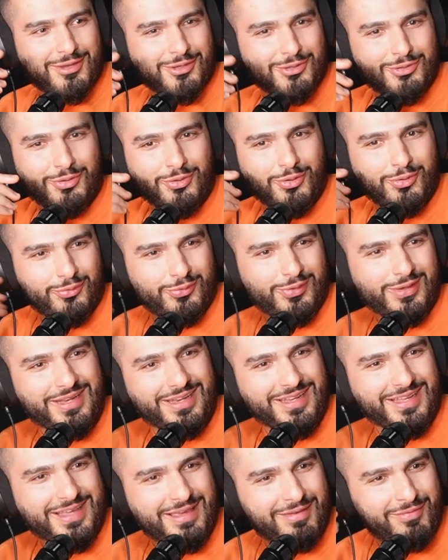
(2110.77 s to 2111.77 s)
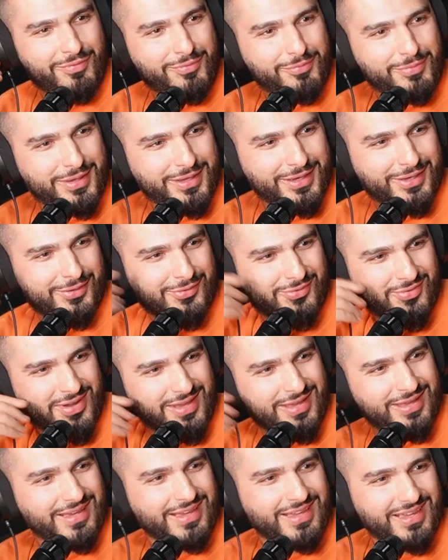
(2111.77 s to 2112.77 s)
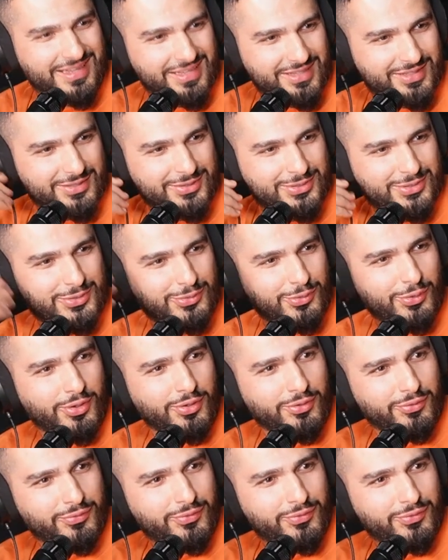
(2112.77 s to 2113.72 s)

you're not really giving me a great sort of.